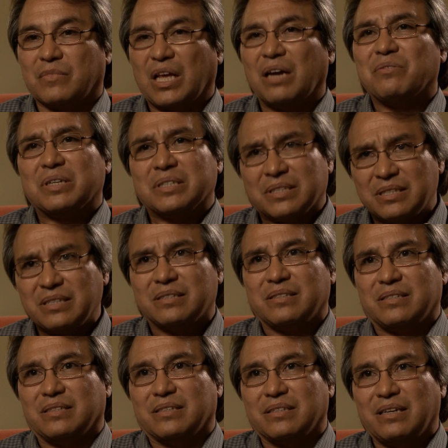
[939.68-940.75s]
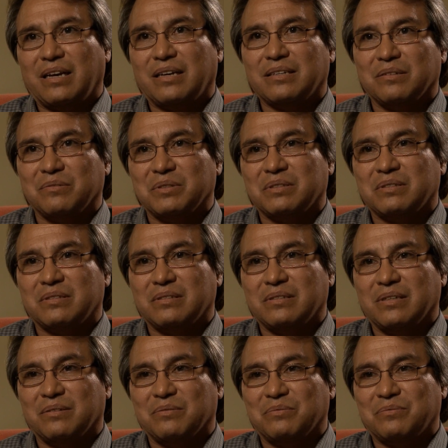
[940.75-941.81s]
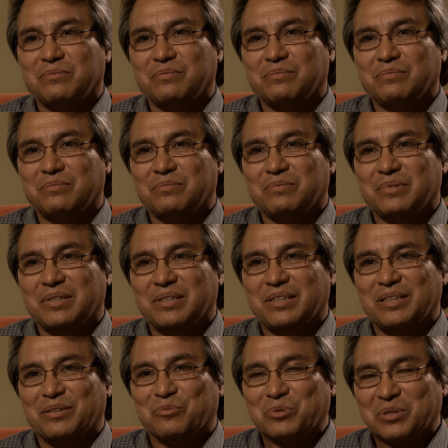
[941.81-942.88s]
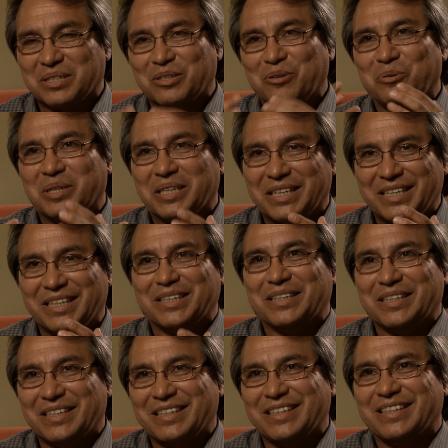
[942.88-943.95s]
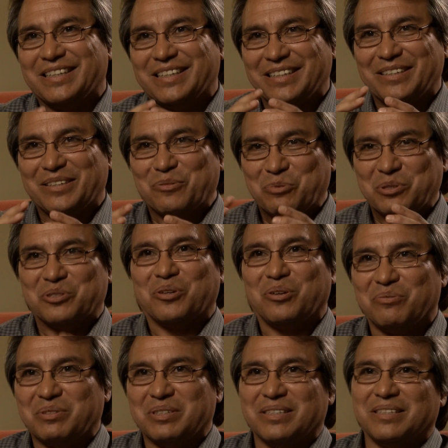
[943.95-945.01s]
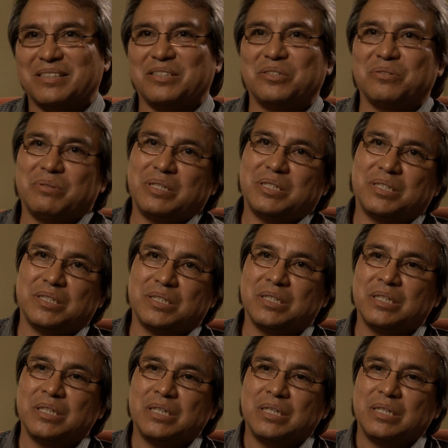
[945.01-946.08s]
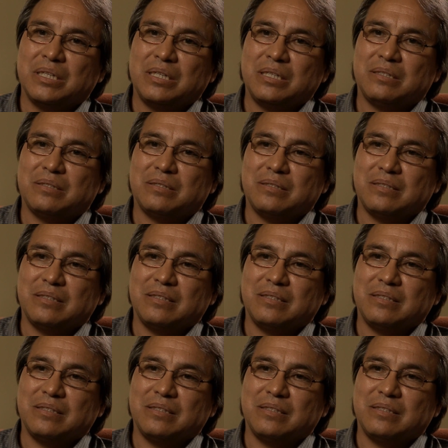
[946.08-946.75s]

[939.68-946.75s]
assisting, not of really going in and resolving the situation. It's